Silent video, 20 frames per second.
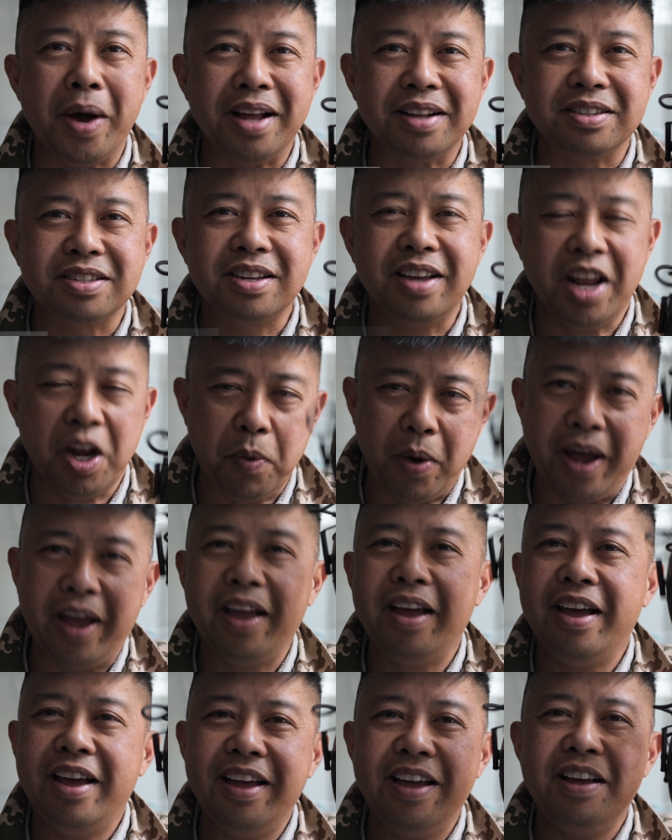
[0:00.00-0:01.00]
ends. Anyway,
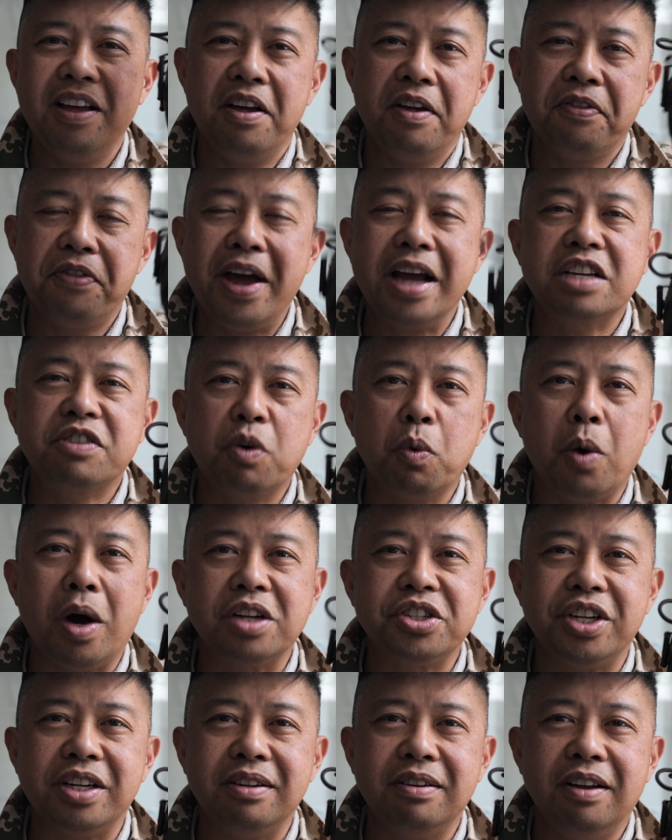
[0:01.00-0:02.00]
thanks for
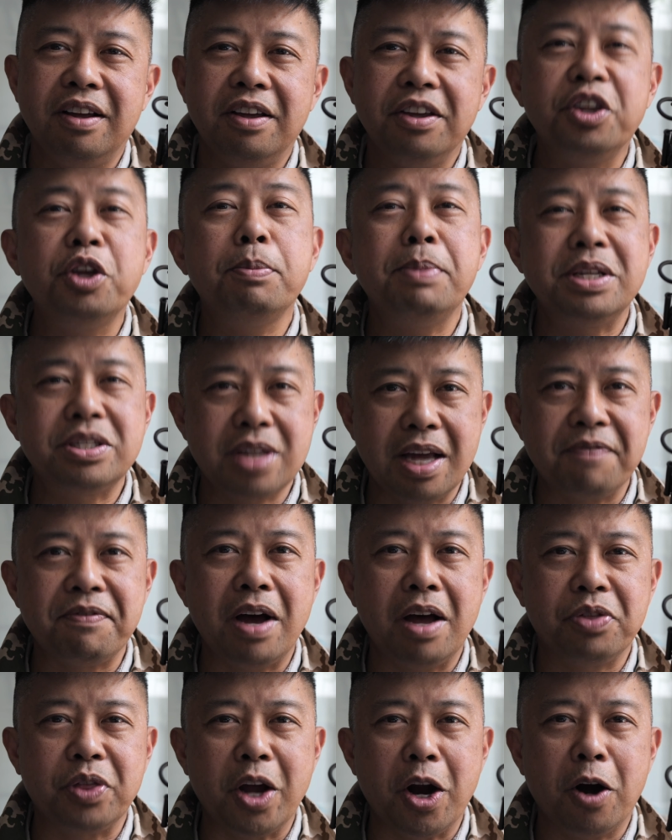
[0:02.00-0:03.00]
watching. You be safe
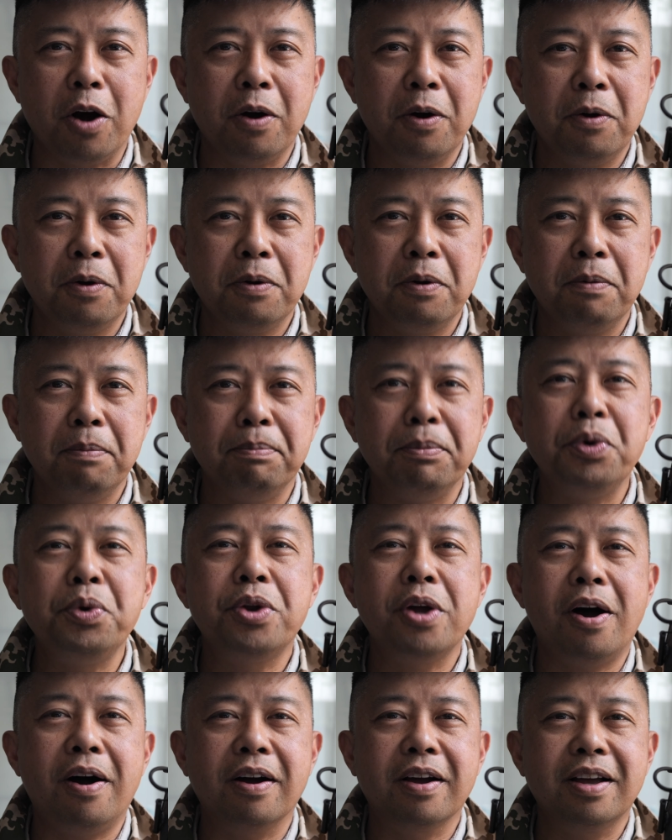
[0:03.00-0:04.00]
out there.
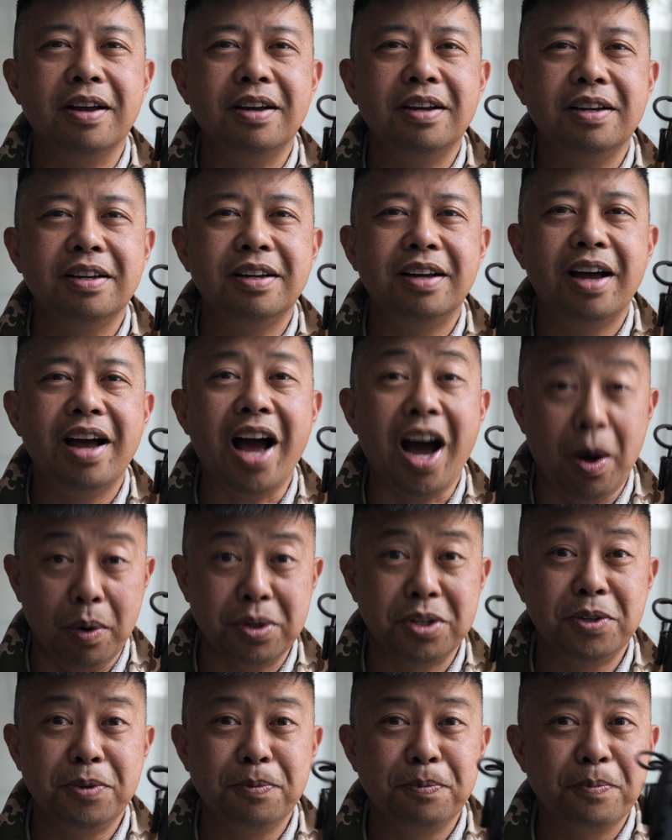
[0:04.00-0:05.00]
Moondog
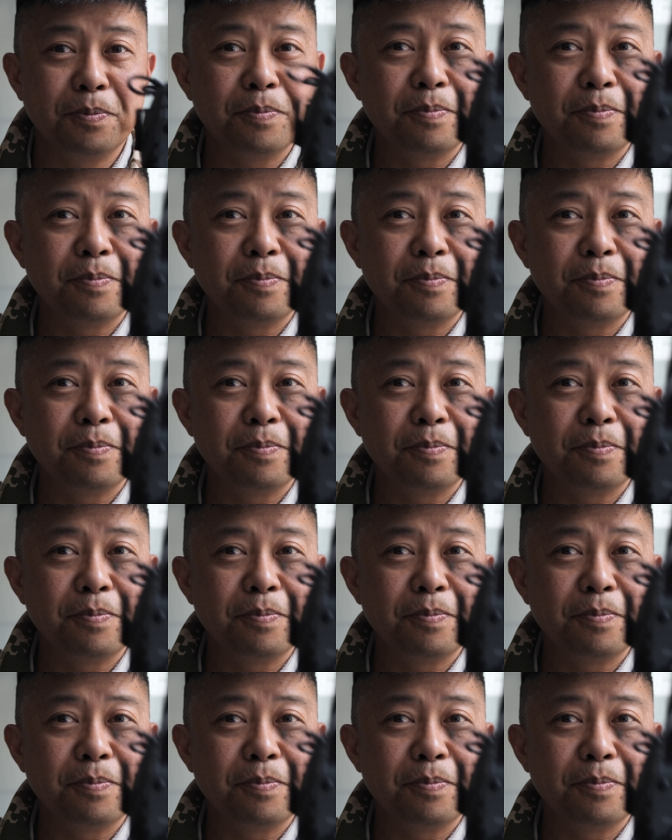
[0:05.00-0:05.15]
out.